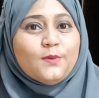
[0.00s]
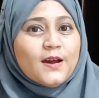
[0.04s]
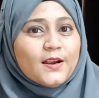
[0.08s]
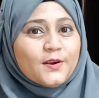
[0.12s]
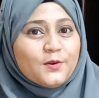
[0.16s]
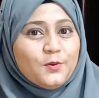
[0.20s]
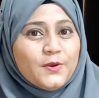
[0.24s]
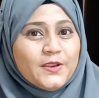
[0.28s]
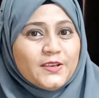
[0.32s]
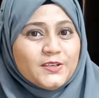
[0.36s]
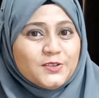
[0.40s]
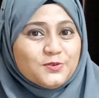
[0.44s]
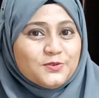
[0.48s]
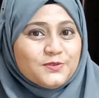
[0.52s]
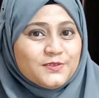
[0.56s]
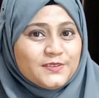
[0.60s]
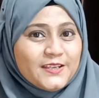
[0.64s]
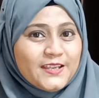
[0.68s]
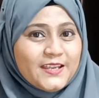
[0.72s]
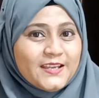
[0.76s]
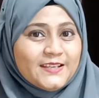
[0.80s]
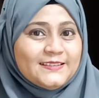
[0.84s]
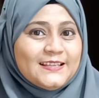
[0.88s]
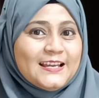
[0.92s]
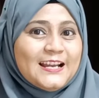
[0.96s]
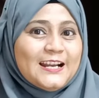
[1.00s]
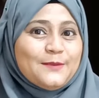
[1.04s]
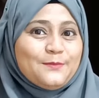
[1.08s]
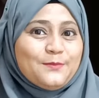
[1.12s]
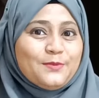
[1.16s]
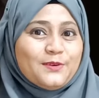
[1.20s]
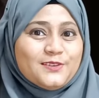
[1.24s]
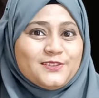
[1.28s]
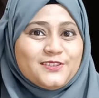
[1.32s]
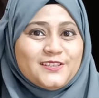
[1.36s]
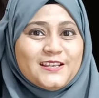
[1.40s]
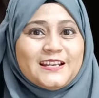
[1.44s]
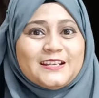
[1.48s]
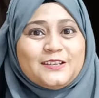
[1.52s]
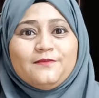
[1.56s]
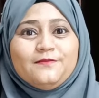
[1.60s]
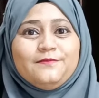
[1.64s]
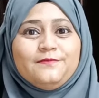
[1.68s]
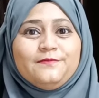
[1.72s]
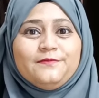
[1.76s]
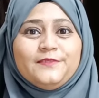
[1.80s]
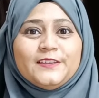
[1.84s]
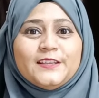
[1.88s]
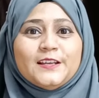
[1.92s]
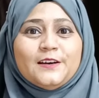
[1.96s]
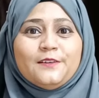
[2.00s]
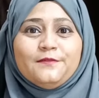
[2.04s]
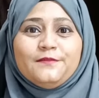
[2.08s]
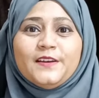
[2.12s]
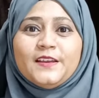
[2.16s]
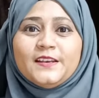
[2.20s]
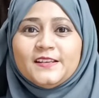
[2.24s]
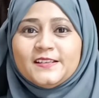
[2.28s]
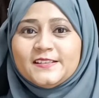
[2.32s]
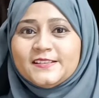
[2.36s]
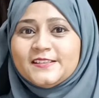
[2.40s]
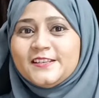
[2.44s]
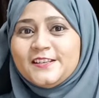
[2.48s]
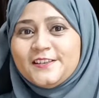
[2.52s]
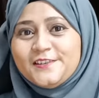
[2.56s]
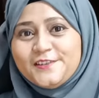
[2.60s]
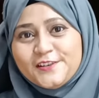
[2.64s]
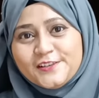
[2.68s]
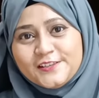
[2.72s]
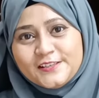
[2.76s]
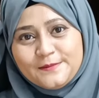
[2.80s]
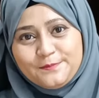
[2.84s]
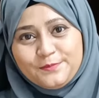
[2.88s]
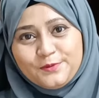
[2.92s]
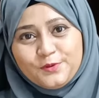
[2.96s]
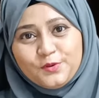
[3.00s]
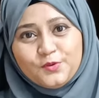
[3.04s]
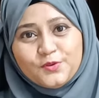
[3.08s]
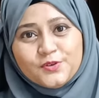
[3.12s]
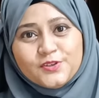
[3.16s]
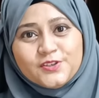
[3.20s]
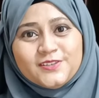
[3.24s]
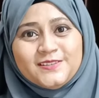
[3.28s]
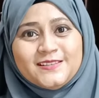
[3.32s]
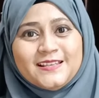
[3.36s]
are going to take that project with a very serious approach.